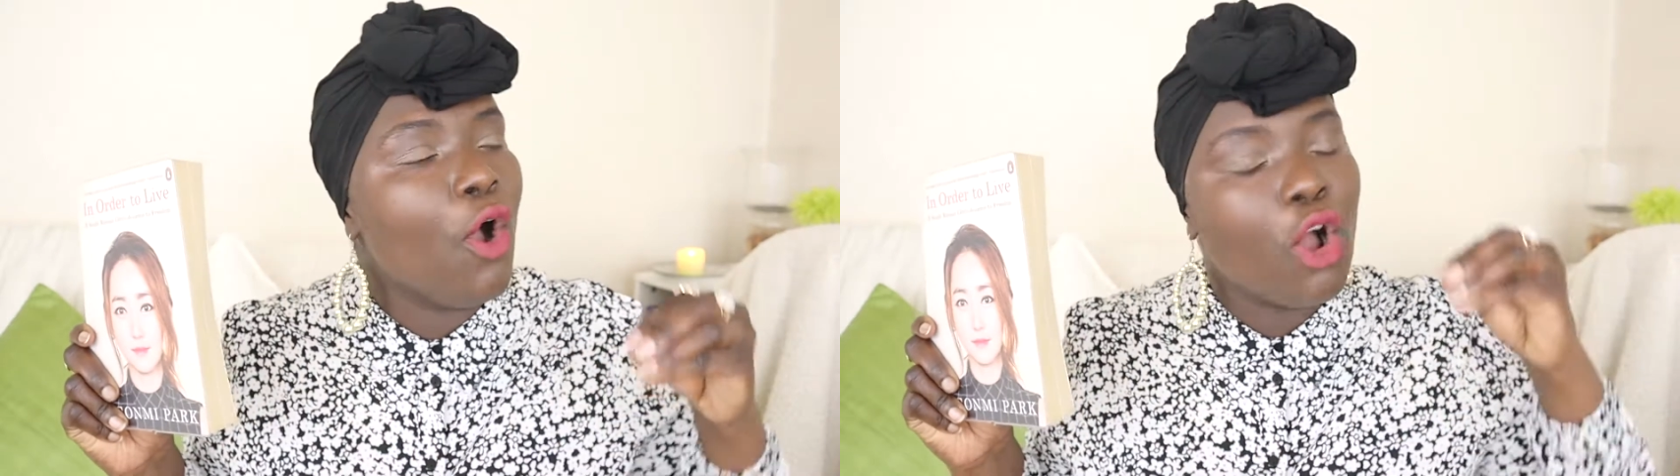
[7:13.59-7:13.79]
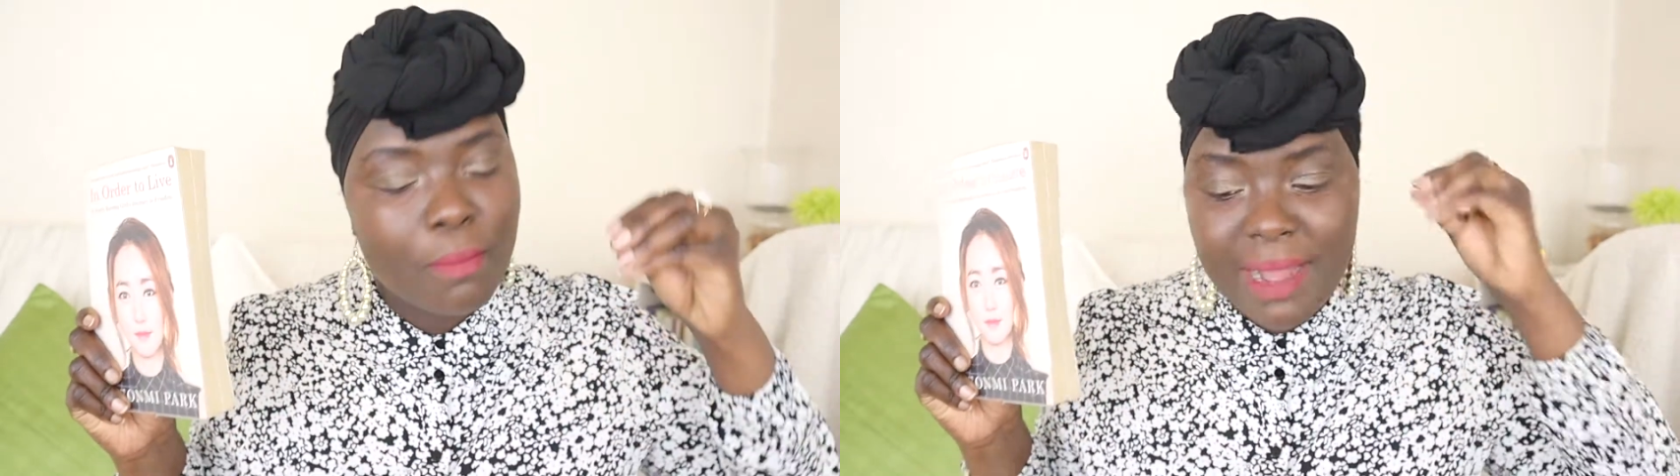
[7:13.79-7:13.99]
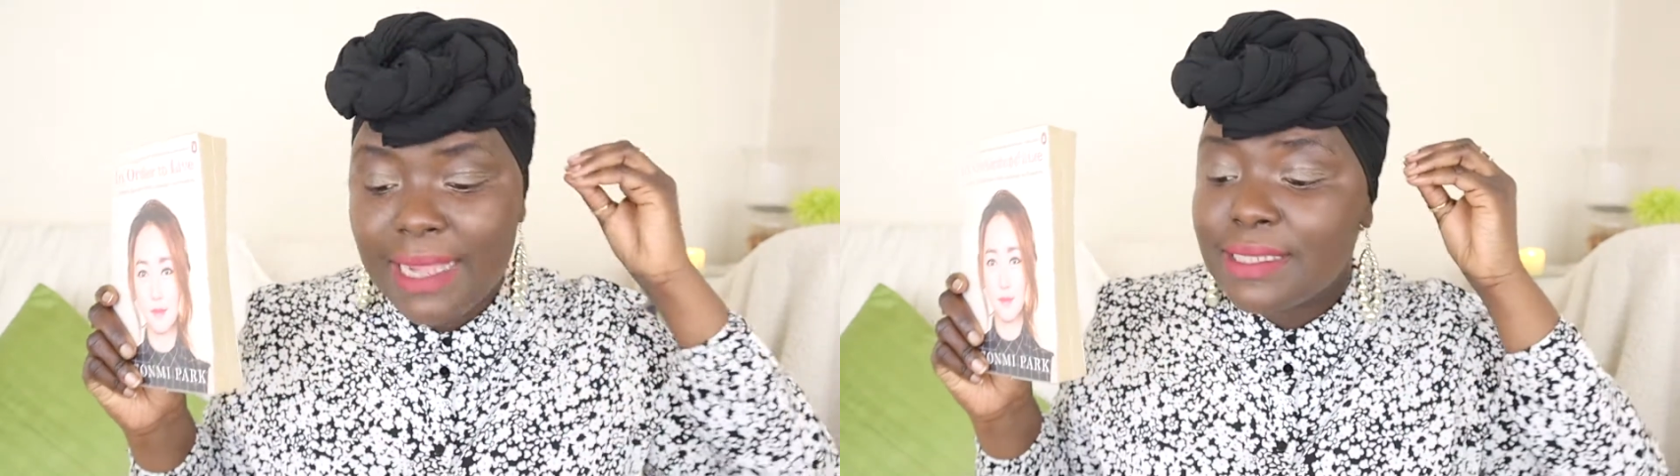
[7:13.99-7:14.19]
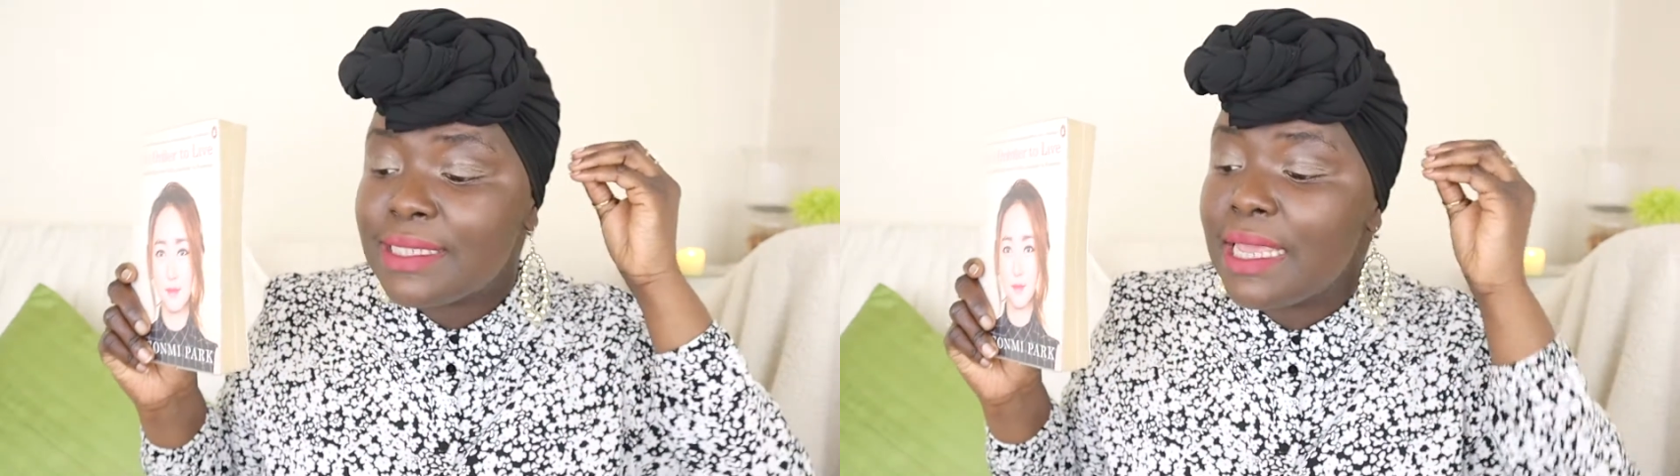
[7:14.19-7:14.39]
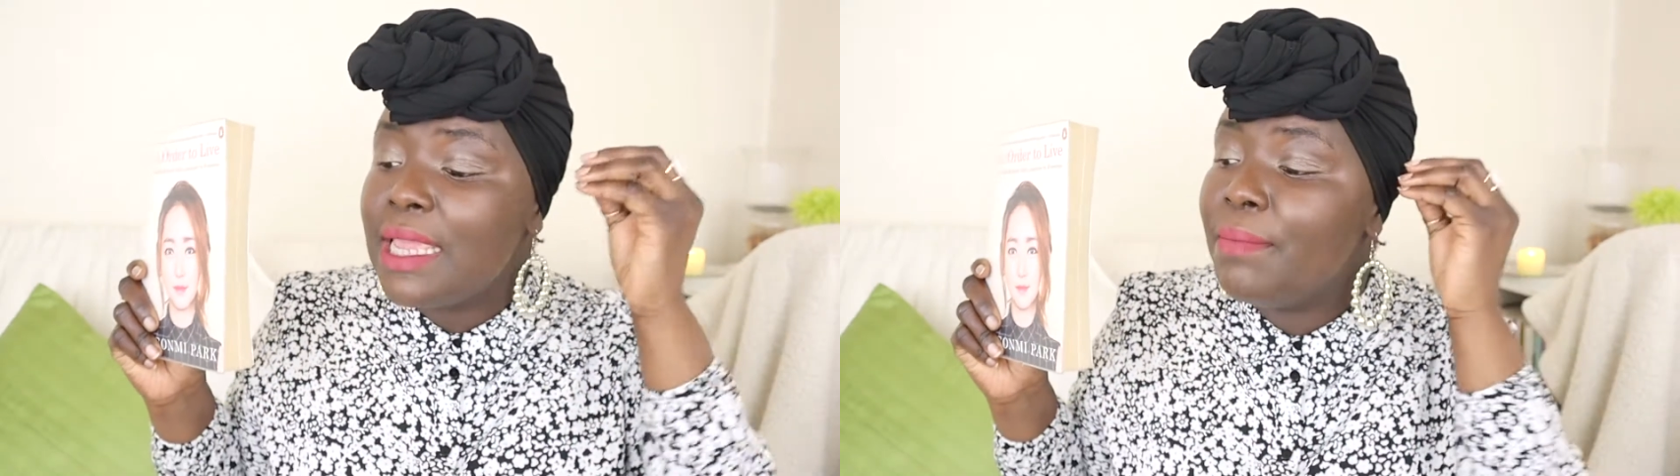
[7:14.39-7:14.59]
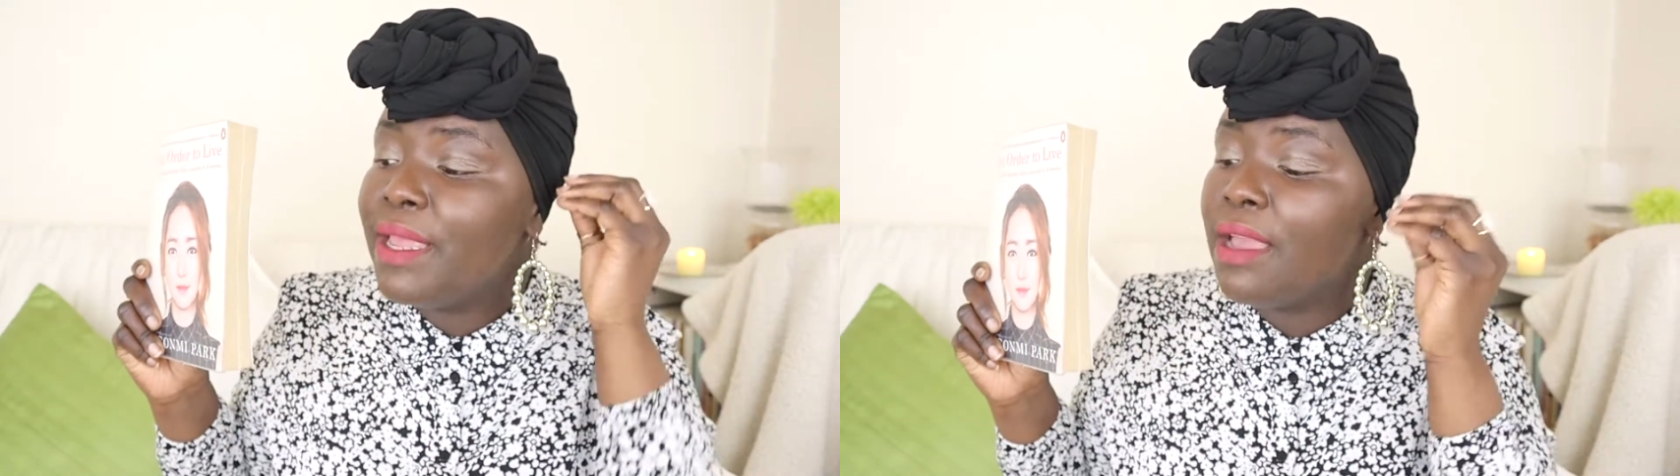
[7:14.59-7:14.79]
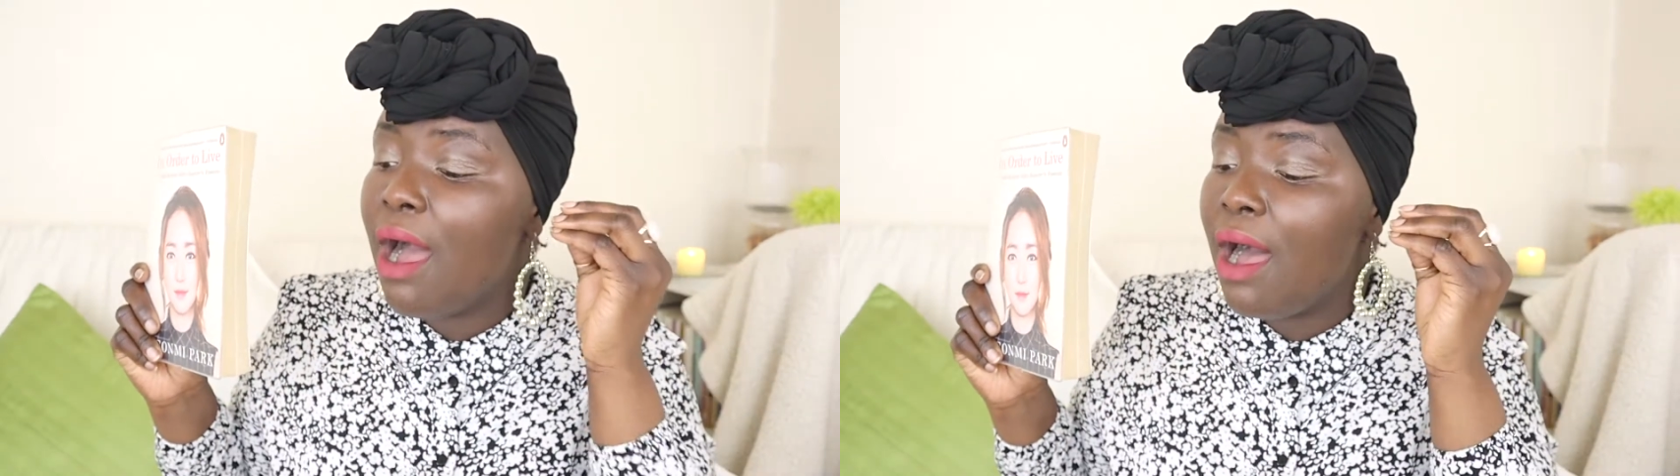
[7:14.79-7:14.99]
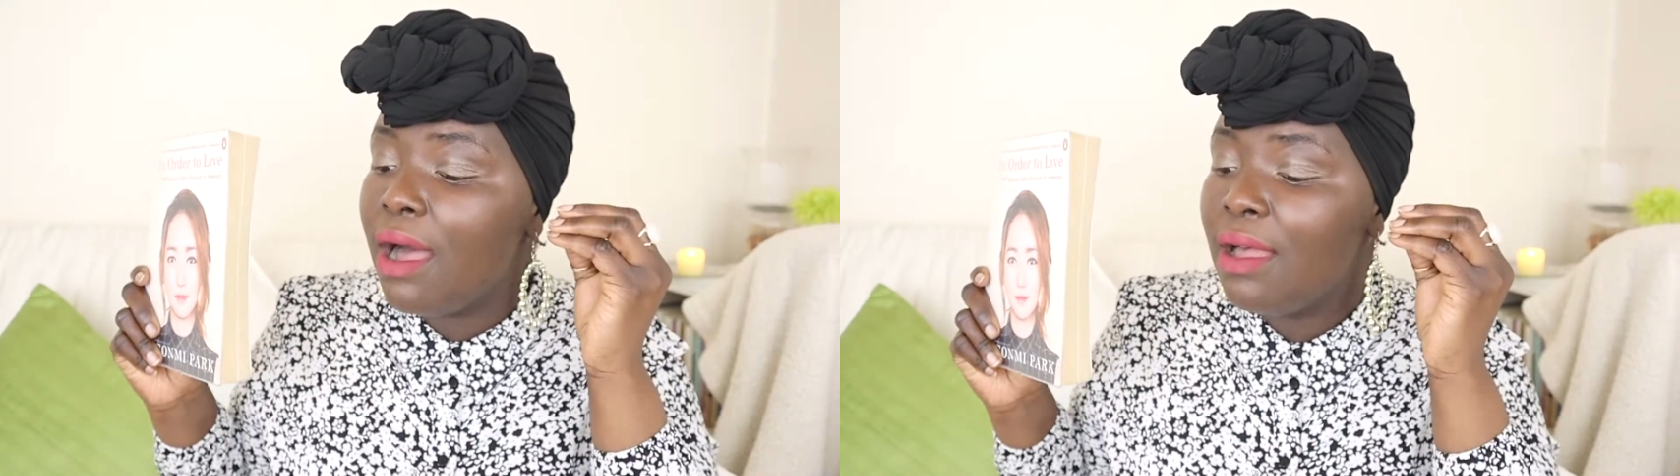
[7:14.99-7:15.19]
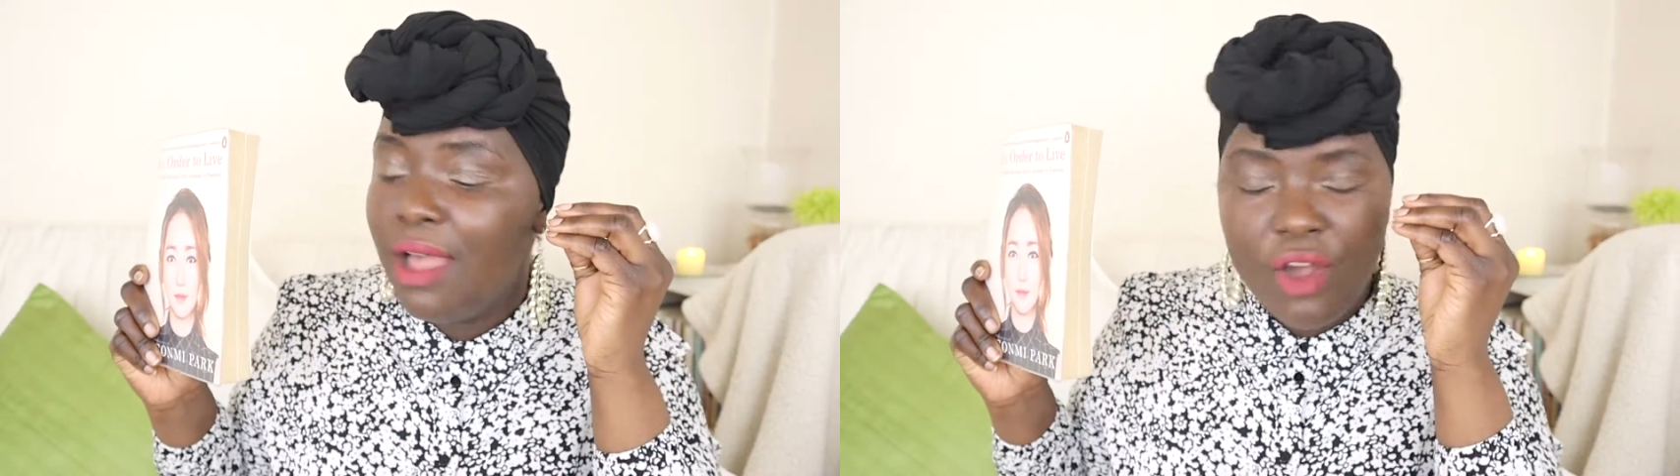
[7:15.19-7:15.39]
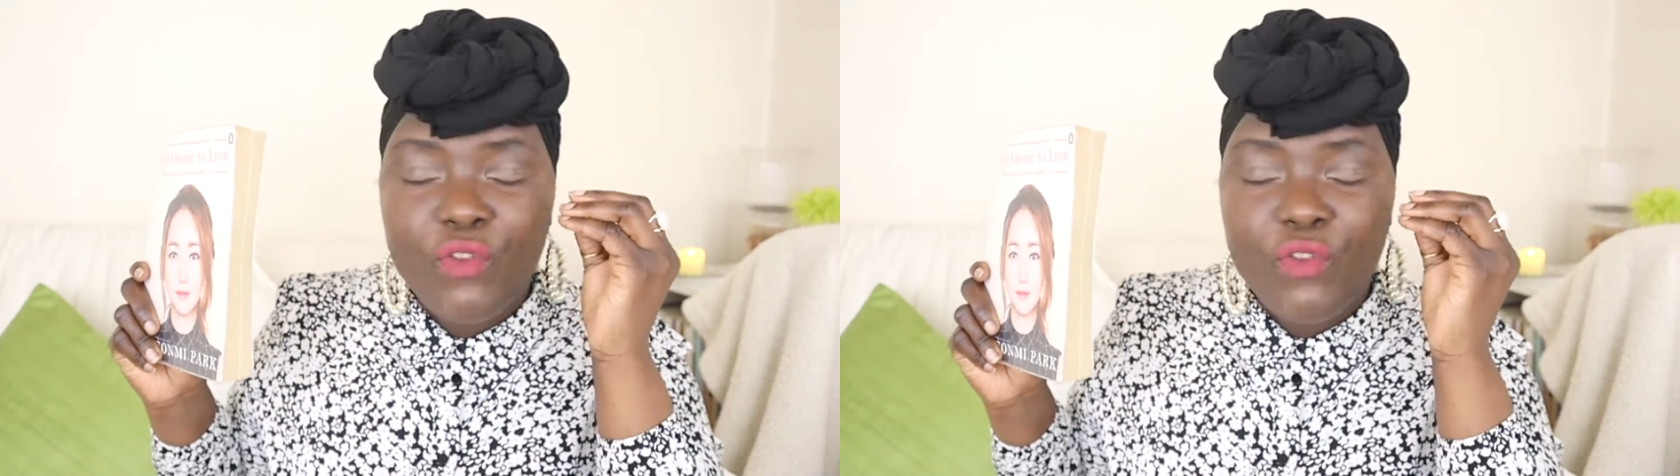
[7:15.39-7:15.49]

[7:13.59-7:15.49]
on my TBR